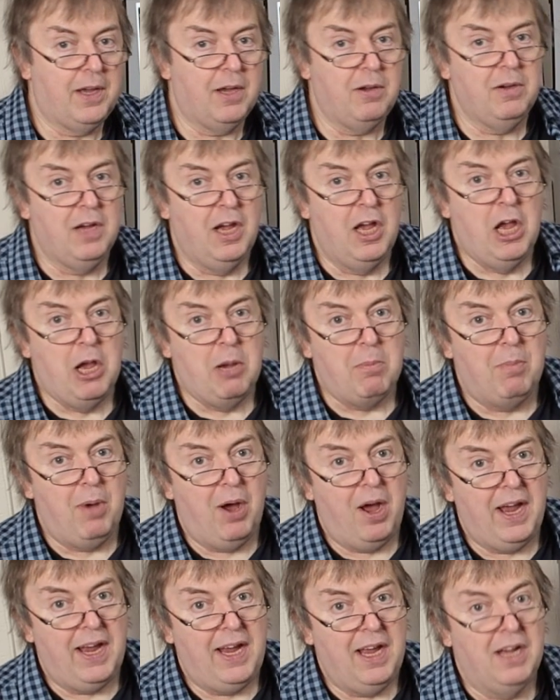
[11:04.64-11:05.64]
go.
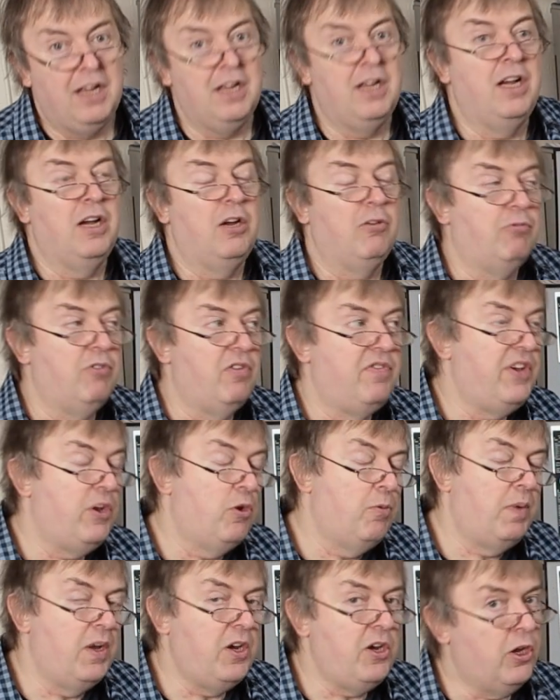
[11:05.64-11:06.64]
My
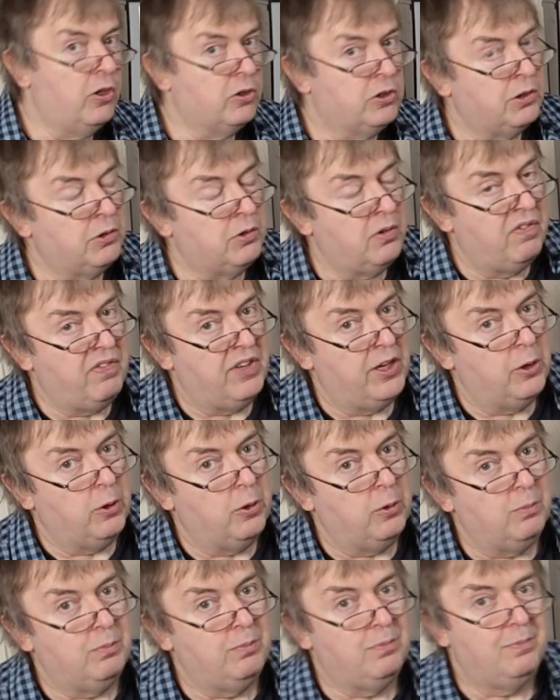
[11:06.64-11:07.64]
review, but not a
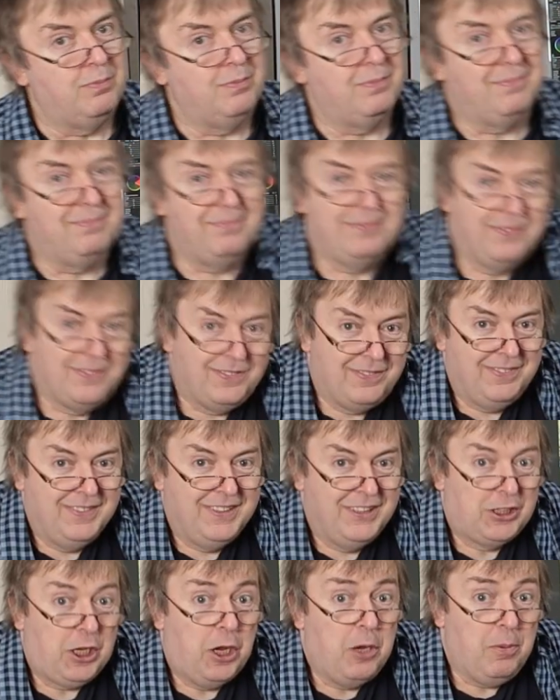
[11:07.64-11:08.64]
review.
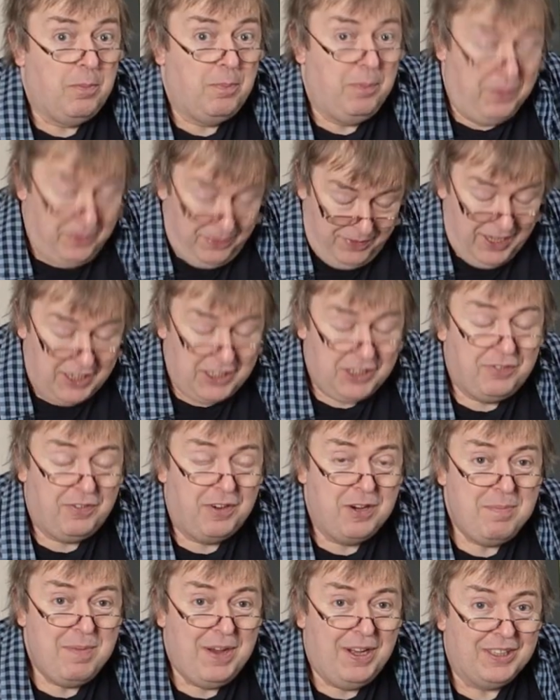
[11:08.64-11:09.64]
So, thanks
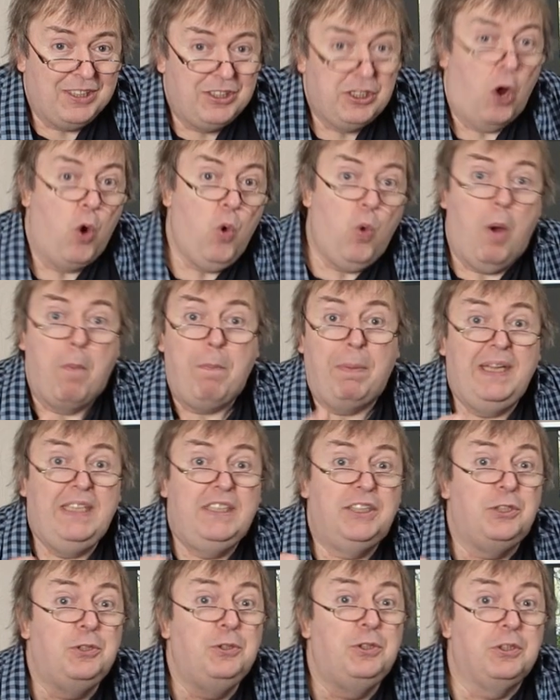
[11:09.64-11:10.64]
very much. Oh,
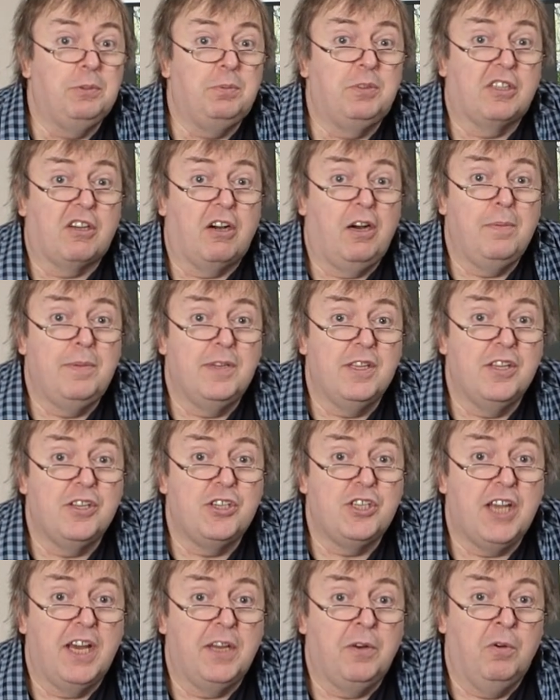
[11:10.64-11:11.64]
please do subscribe to the
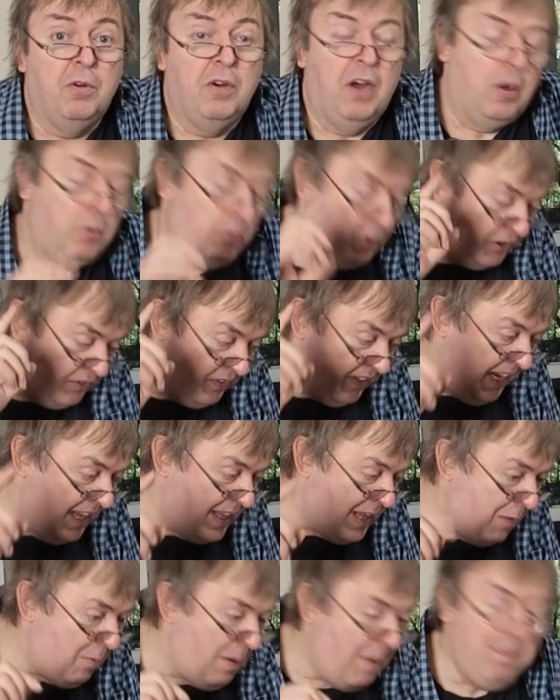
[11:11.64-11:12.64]
channel. I always
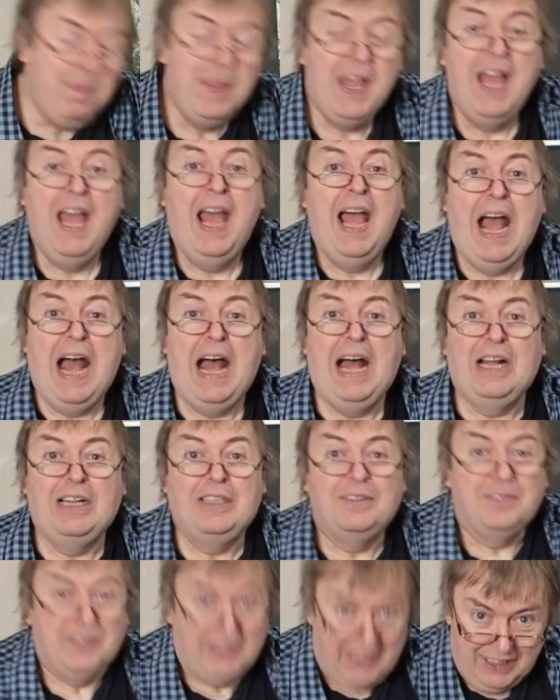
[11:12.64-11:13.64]
forget that one.
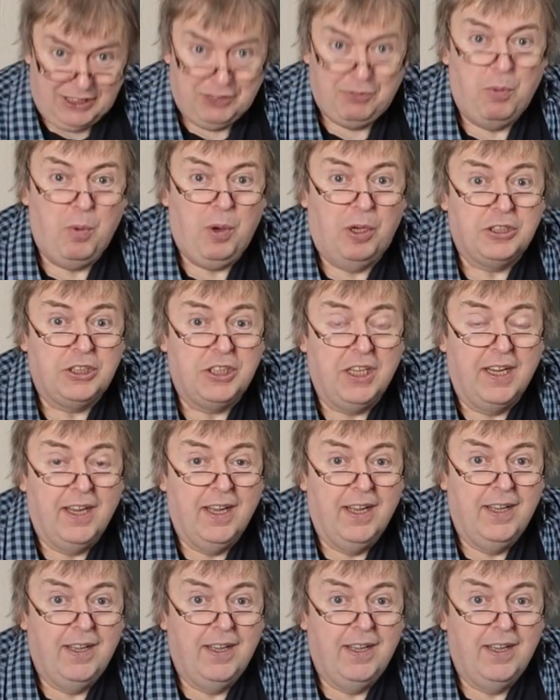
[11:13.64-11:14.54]
Thanks for watching.